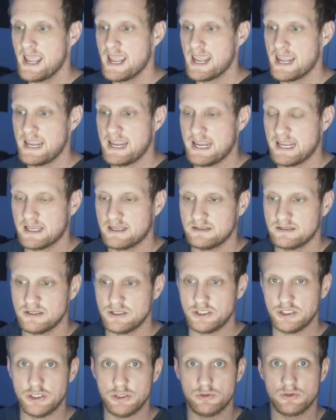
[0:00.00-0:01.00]
and
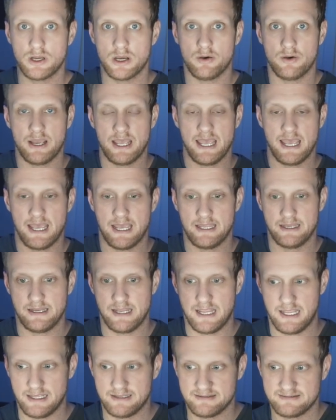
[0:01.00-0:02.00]
you go ahead
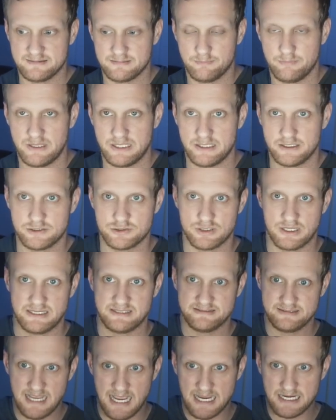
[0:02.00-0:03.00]
and submit a
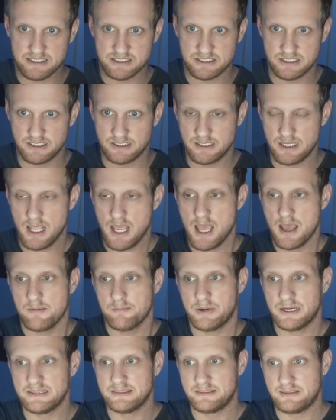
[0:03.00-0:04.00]
transaction,
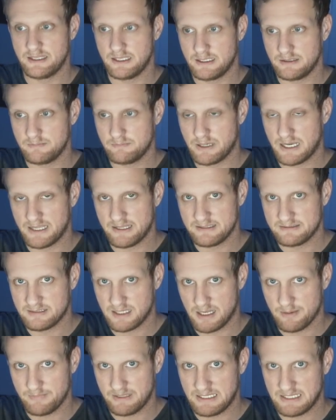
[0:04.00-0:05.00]
but then by the
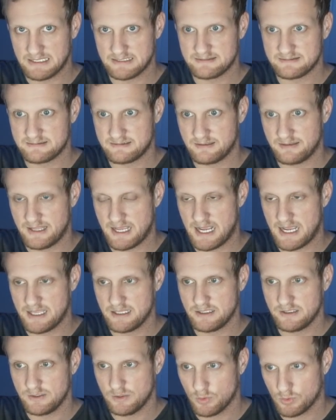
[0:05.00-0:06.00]
time it gets to
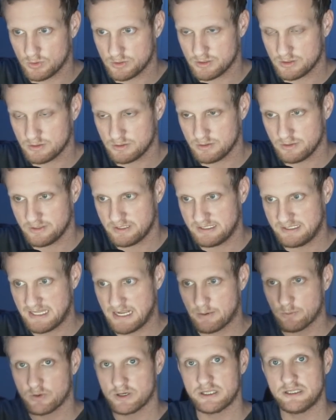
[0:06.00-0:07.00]
that, your the
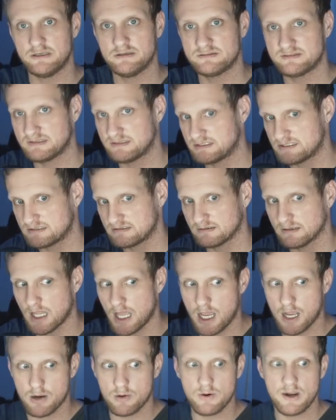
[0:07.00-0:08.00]
network usage is
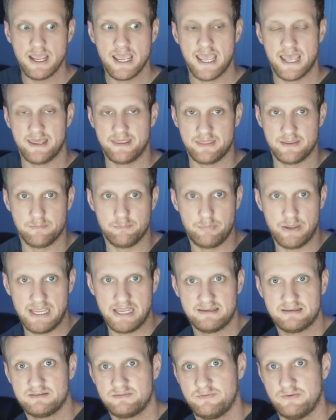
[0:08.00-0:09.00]
low and the
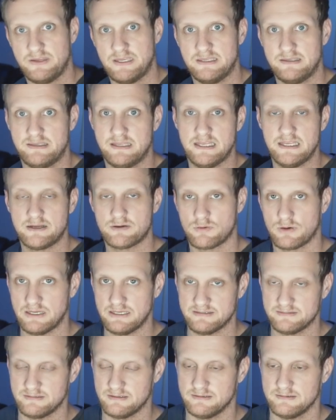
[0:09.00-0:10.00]
base fee
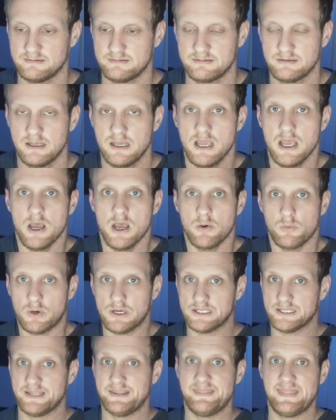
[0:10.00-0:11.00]
decreases.
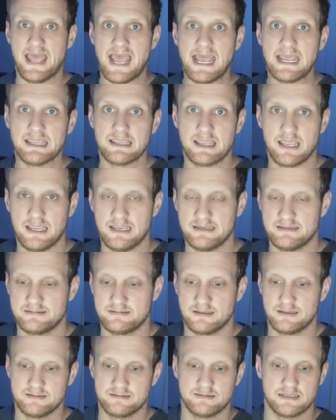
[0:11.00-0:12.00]
Well, in that case,
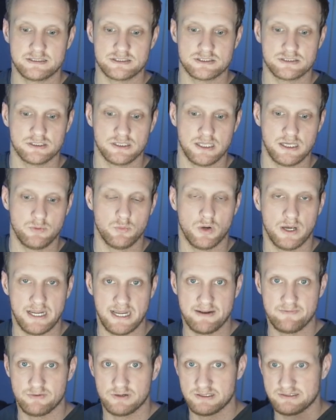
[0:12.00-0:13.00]
essentially
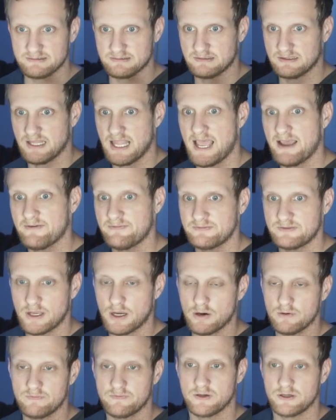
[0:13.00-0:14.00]
whatever is left
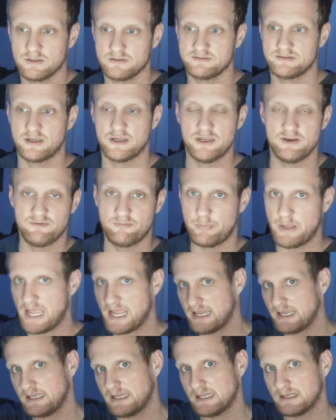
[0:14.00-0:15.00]
over, so you've
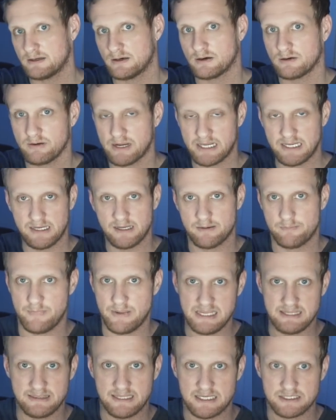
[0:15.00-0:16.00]
paid in already to
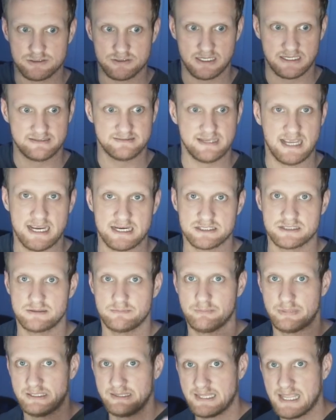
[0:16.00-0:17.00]
make that
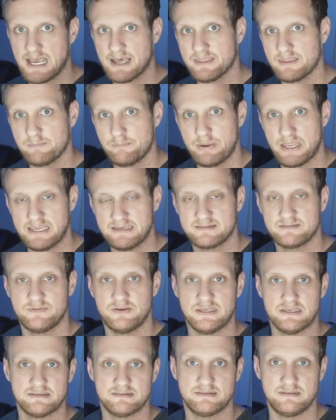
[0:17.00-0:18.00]
transaction, but now the base
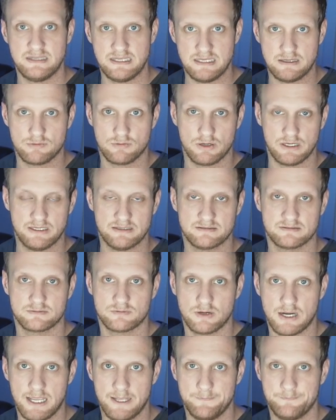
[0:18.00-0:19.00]
fee is decreased,
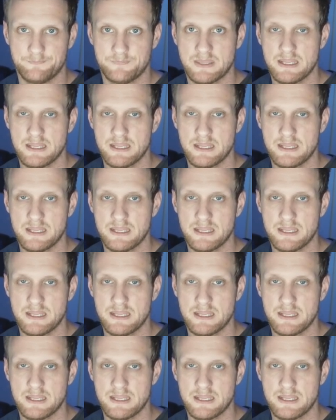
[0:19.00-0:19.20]
right?